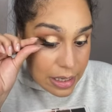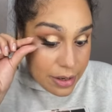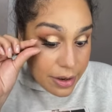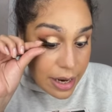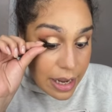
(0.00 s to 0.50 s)

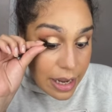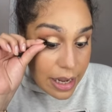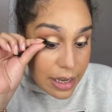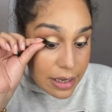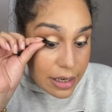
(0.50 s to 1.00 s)
your
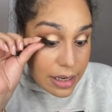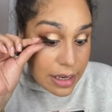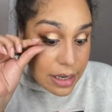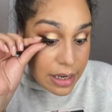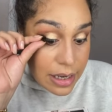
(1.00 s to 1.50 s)
hand
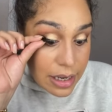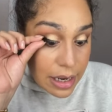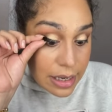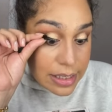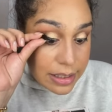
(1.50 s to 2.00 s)

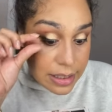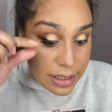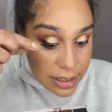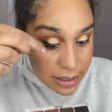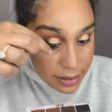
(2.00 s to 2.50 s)
I
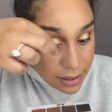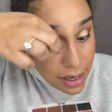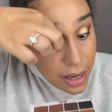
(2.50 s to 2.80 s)
slid this